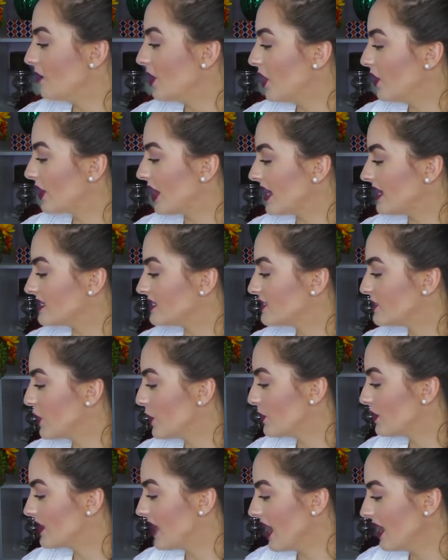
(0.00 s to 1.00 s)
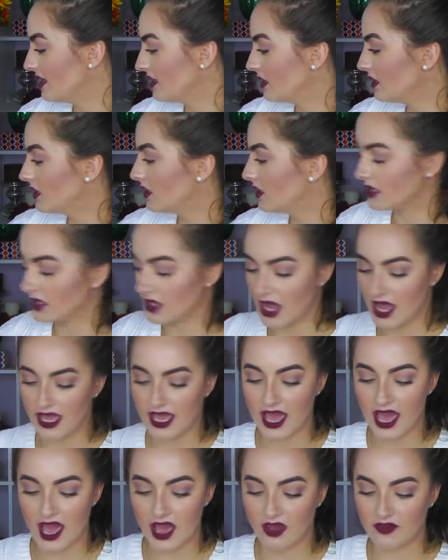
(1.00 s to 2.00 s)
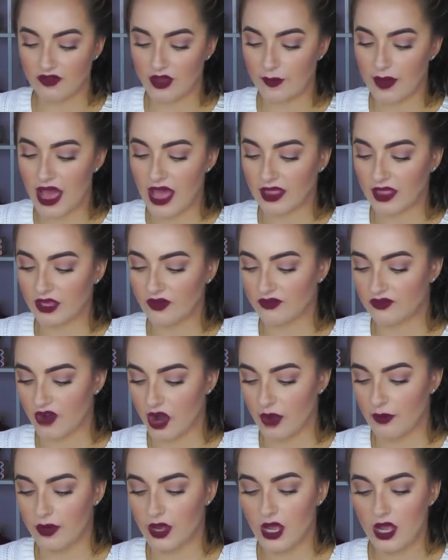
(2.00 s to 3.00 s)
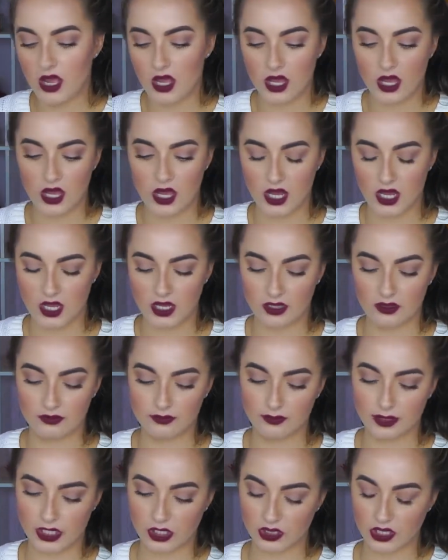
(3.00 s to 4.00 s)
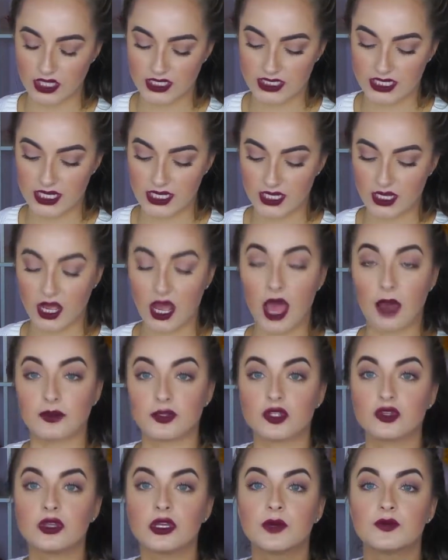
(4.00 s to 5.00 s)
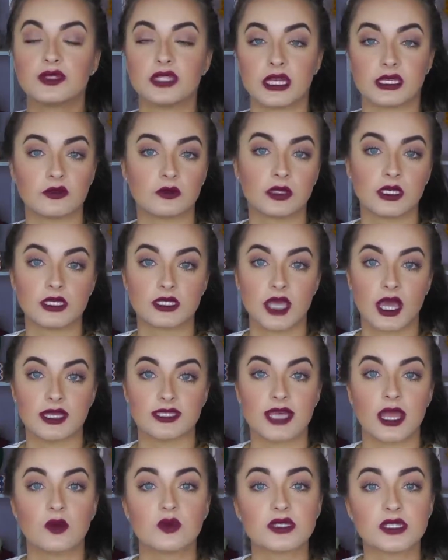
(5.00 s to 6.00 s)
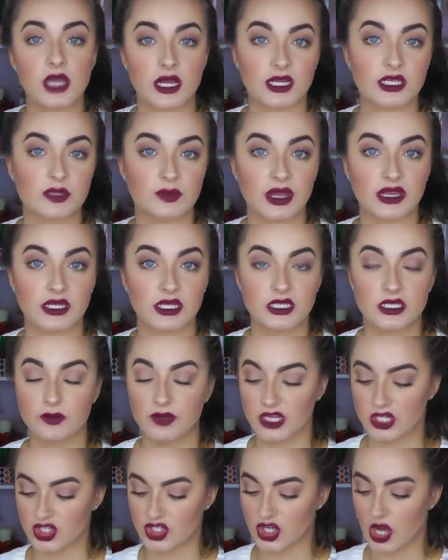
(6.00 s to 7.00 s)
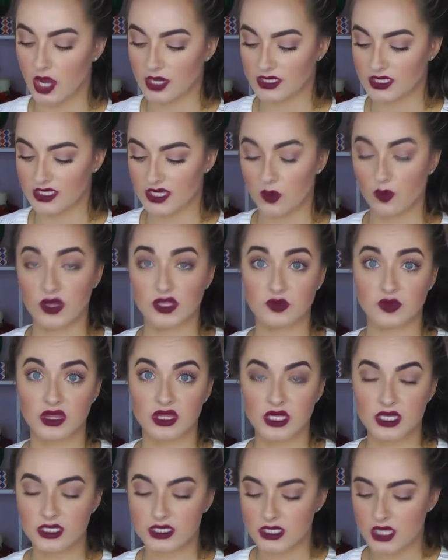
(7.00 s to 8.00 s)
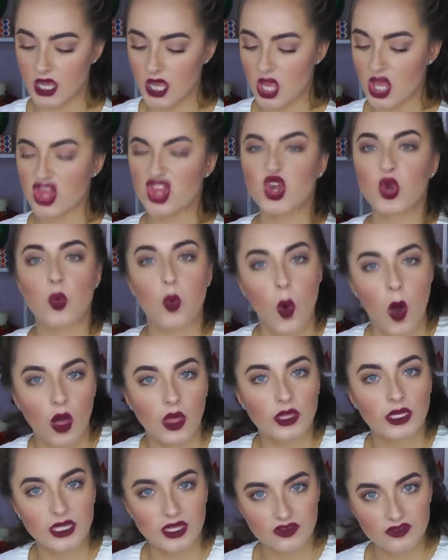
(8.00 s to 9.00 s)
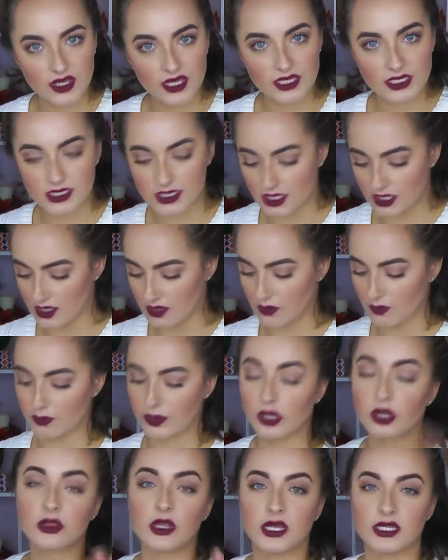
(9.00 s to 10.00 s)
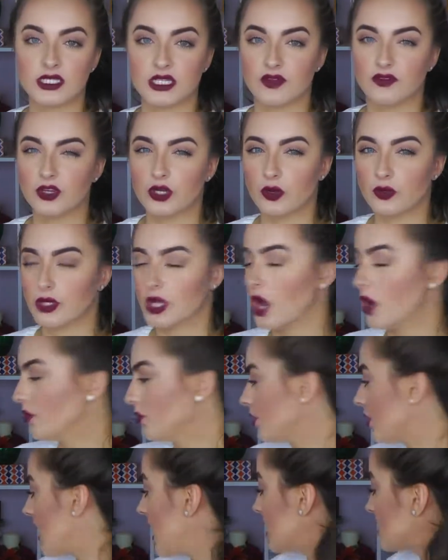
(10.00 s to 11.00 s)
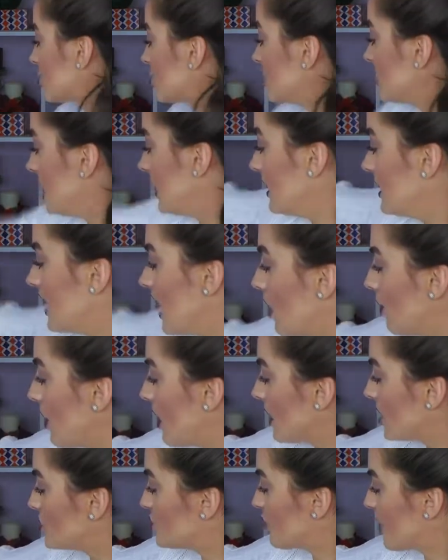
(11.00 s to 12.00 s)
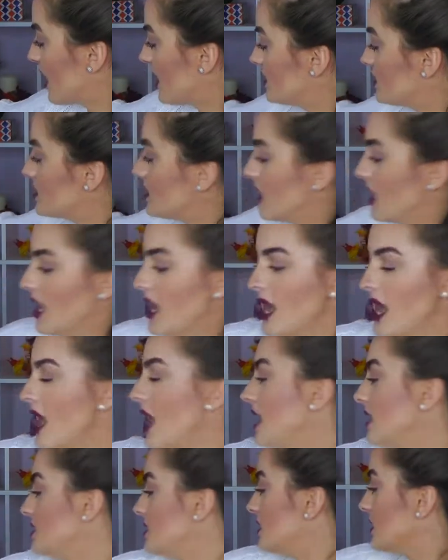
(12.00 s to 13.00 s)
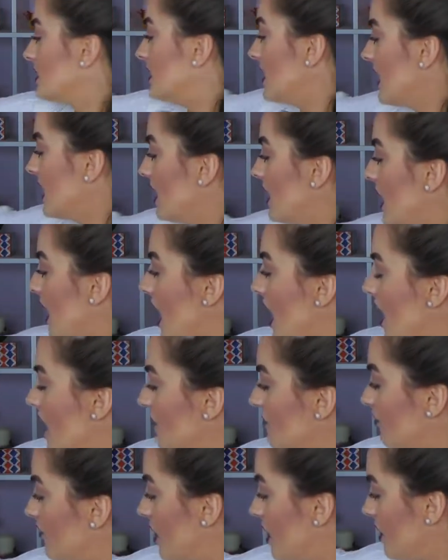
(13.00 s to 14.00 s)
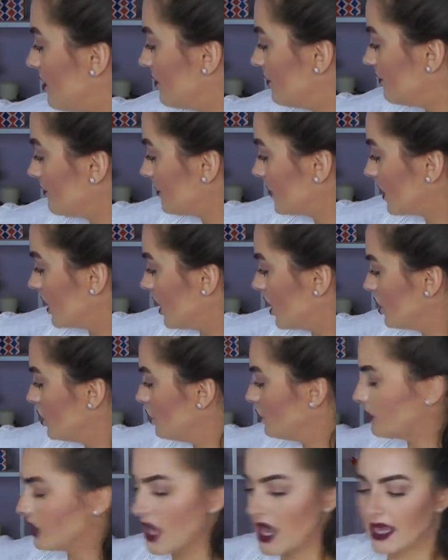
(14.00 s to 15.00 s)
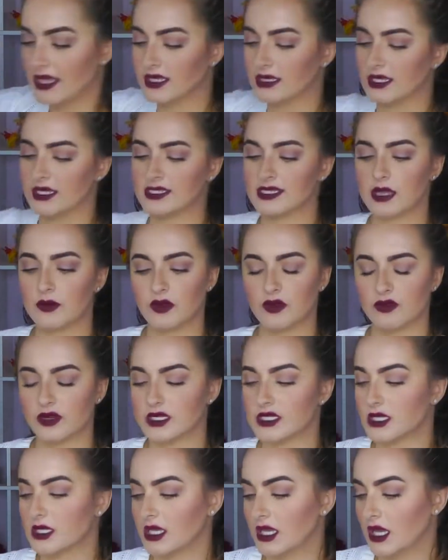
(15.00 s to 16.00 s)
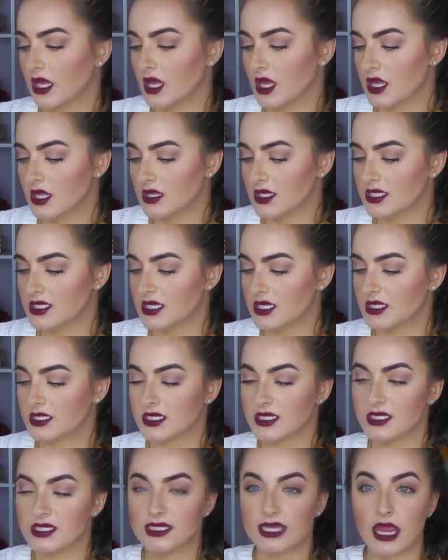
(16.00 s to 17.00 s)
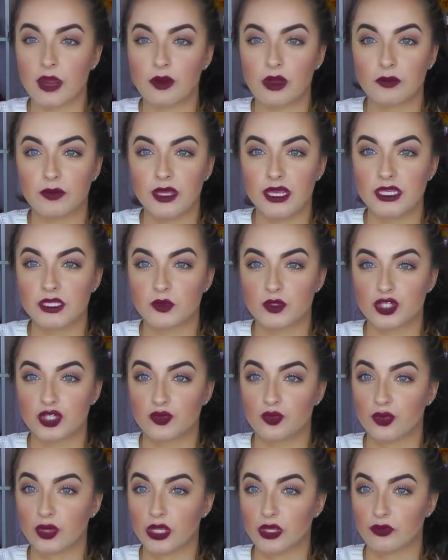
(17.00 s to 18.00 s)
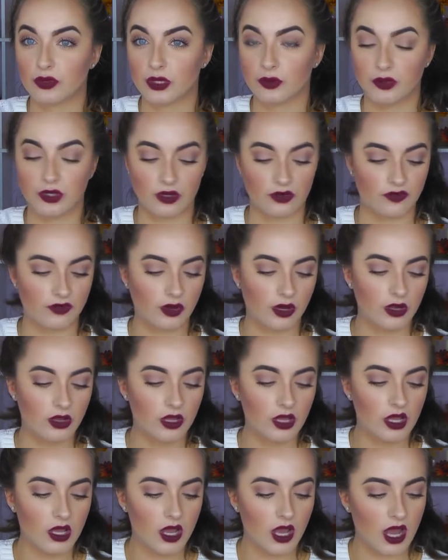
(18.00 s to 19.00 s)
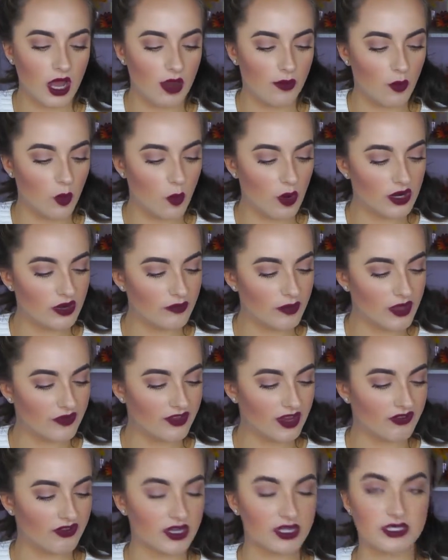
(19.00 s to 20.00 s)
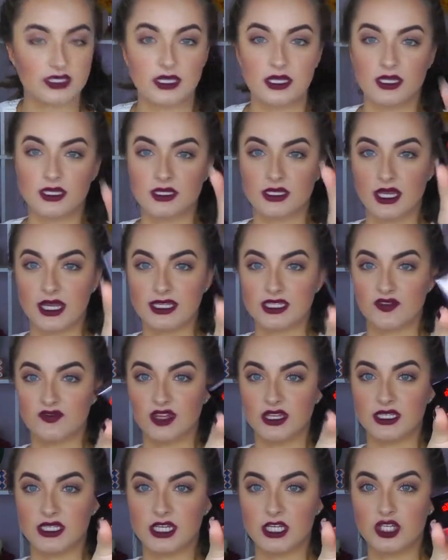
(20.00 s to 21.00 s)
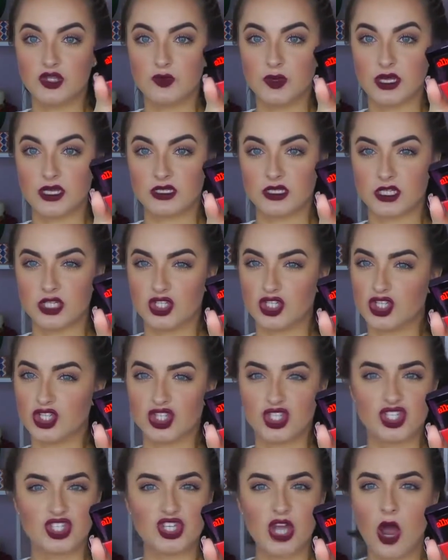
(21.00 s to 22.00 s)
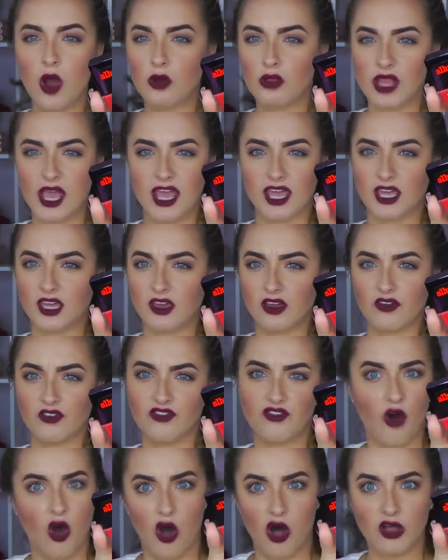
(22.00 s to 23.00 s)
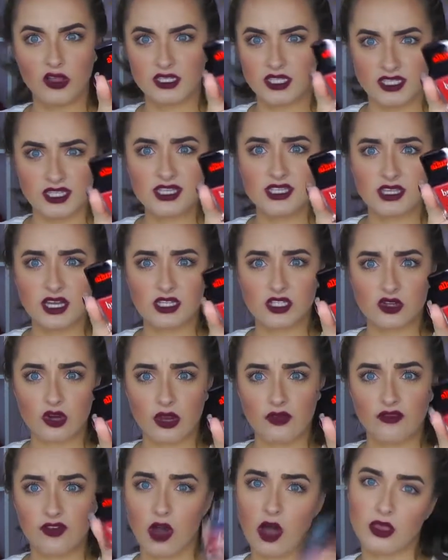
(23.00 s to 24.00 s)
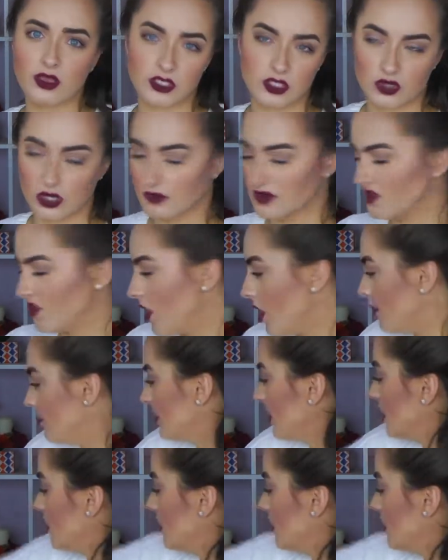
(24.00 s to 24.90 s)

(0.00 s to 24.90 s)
Okay, so then I have a palette from Butter London. Absolutely obsessed with this, guys. I was not expecting to be as shocked as I was with this. The quality of this, Butter London, if you don't know, they're actually a nail polish brand, and they have a new line that they sent me recently. This is Statement Piece, which is really, really beautiful. One of my favorites is It's Vintage because it is just so like fall. Does this not scream fall? It screams fall.